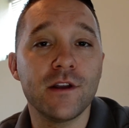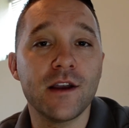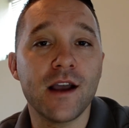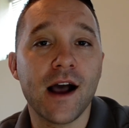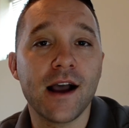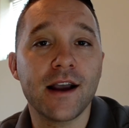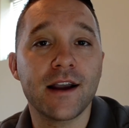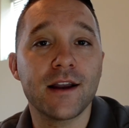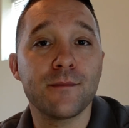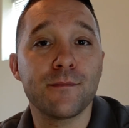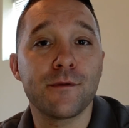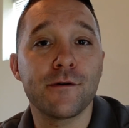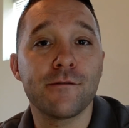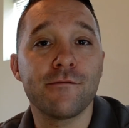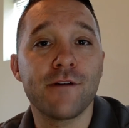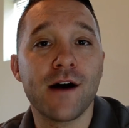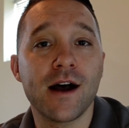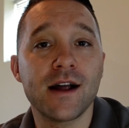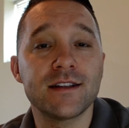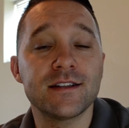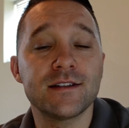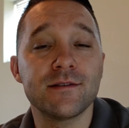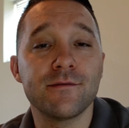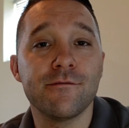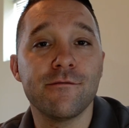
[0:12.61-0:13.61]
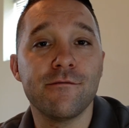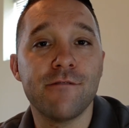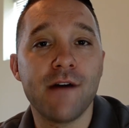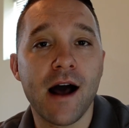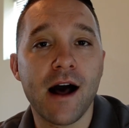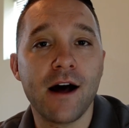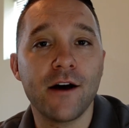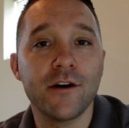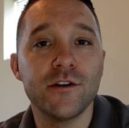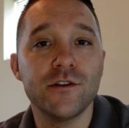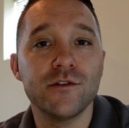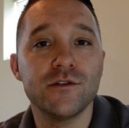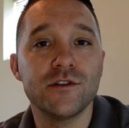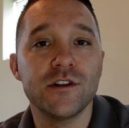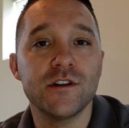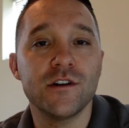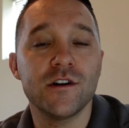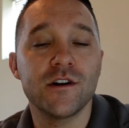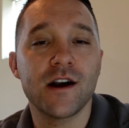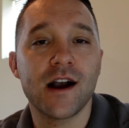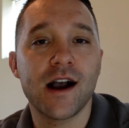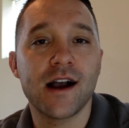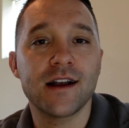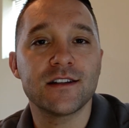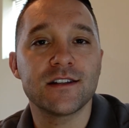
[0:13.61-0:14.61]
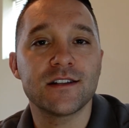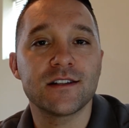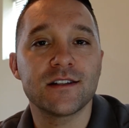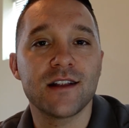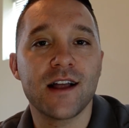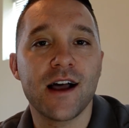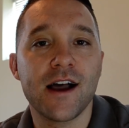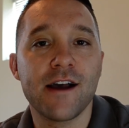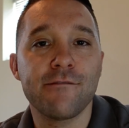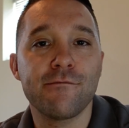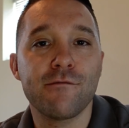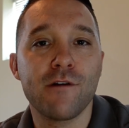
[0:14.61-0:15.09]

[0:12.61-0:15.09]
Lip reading: I can provide some value to your guys' life,